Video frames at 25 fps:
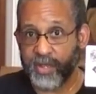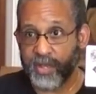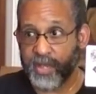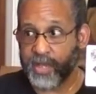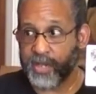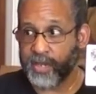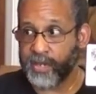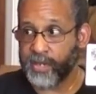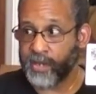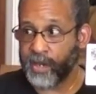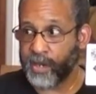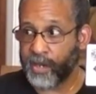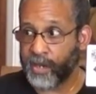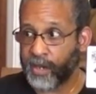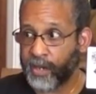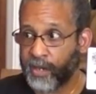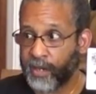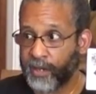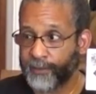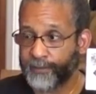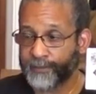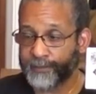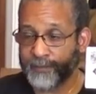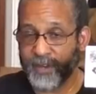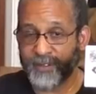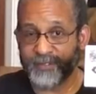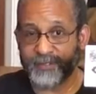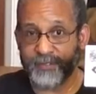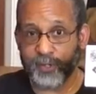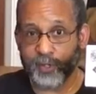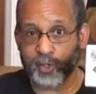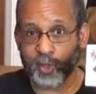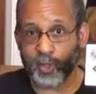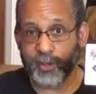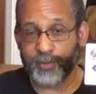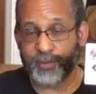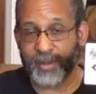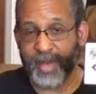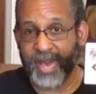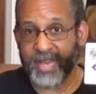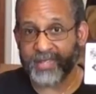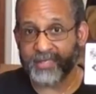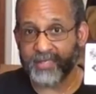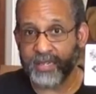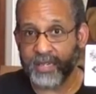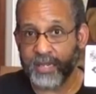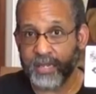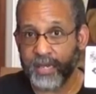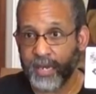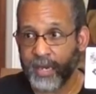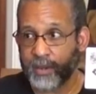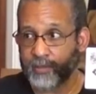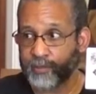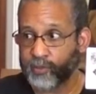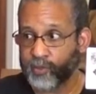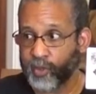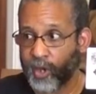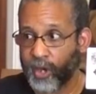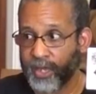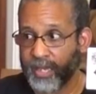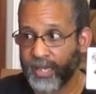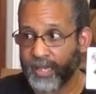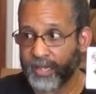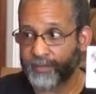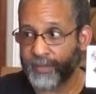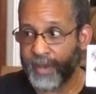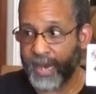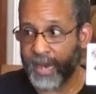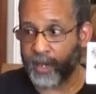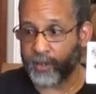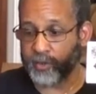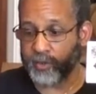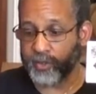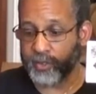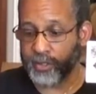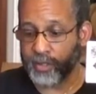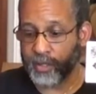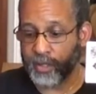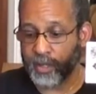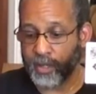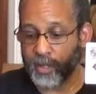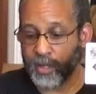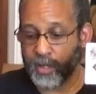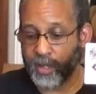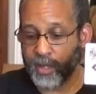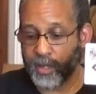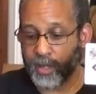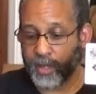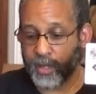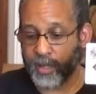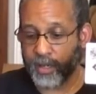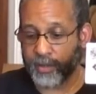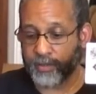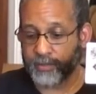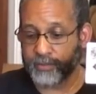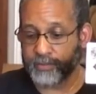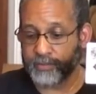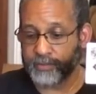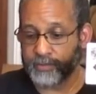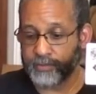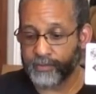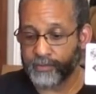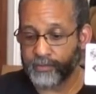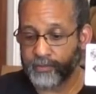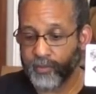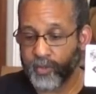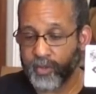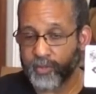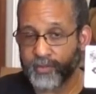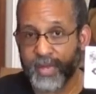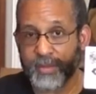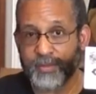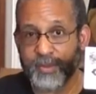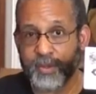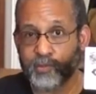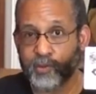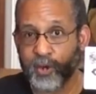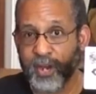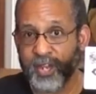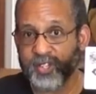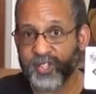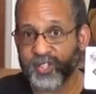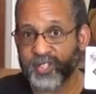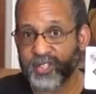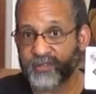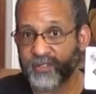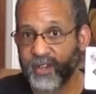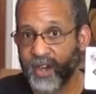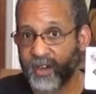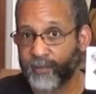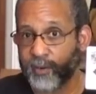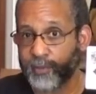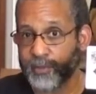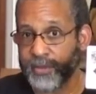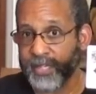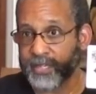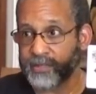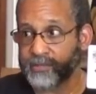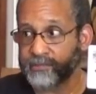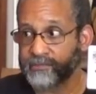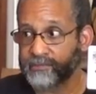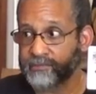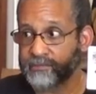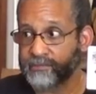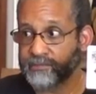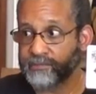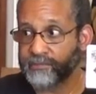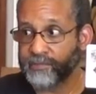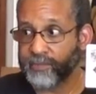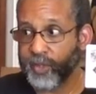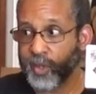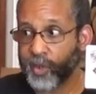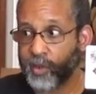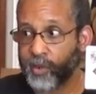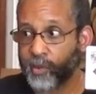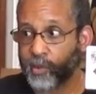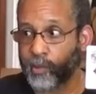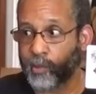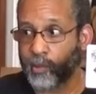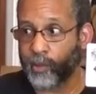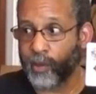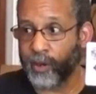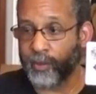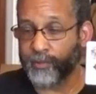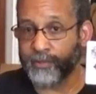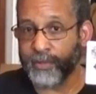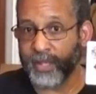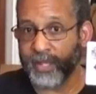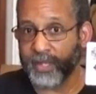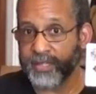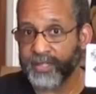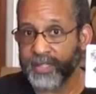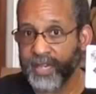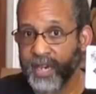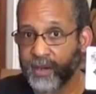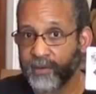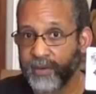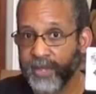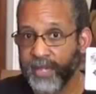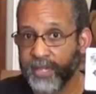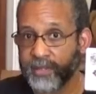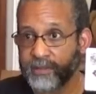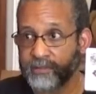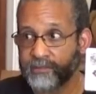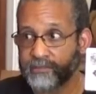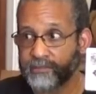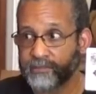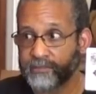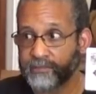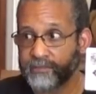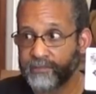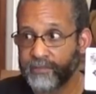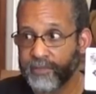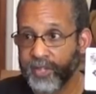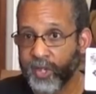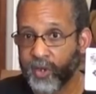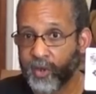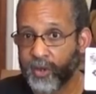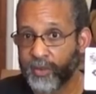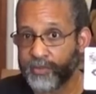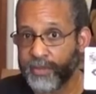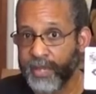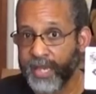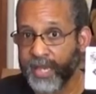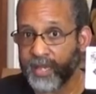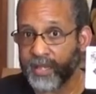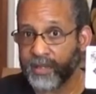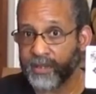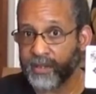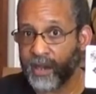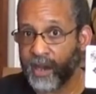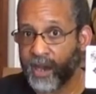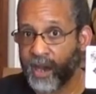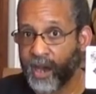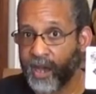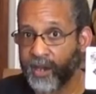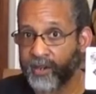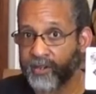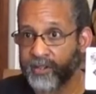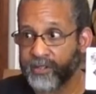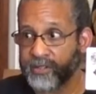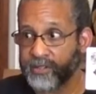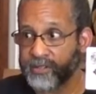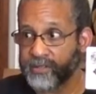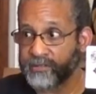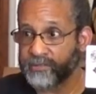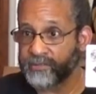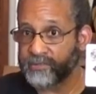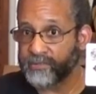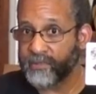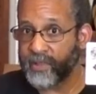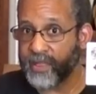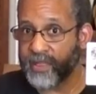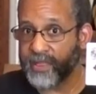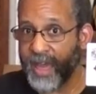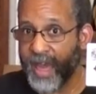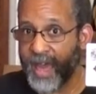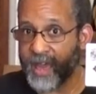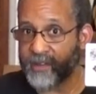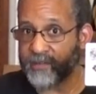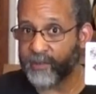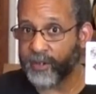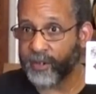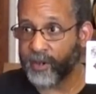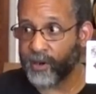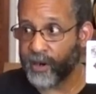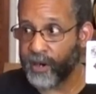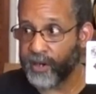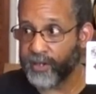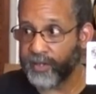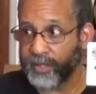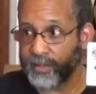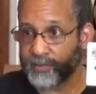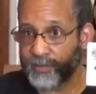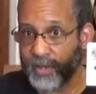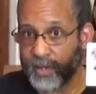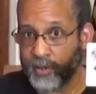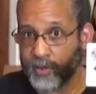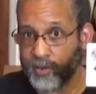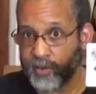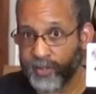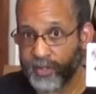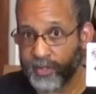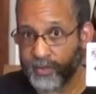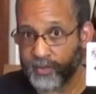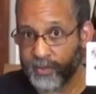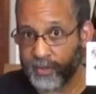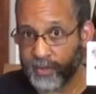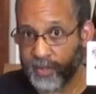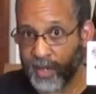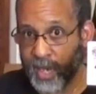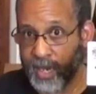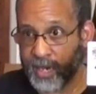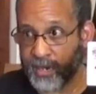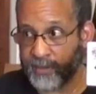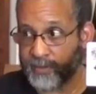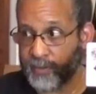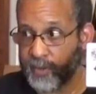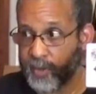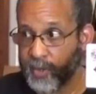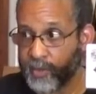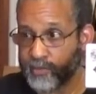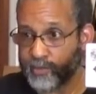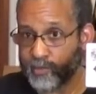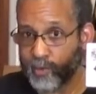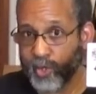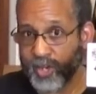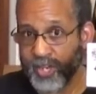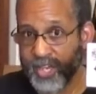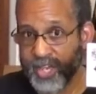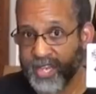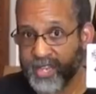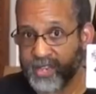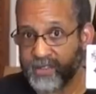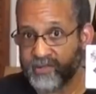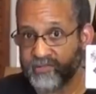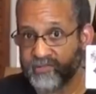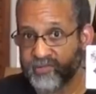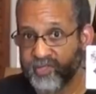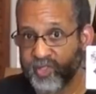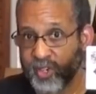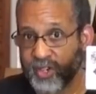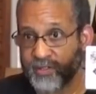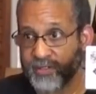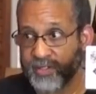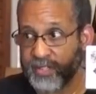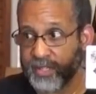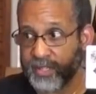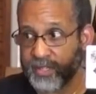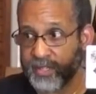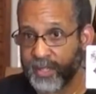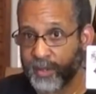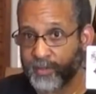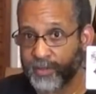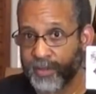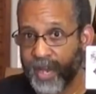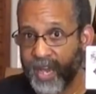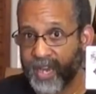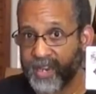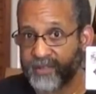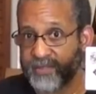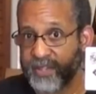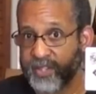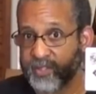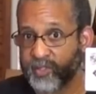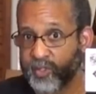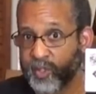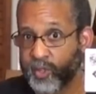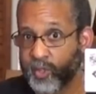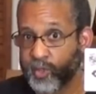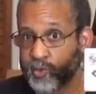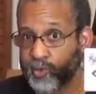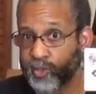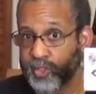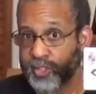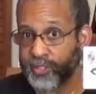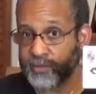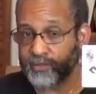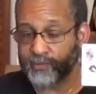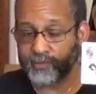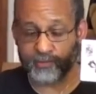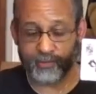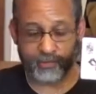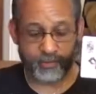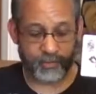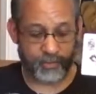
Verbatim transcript: in an uh, official capacity, and I'm talking about um, maybe branches of government or military, you know, and being honored that regard, somebody who is kind of put in service in some kind of institution.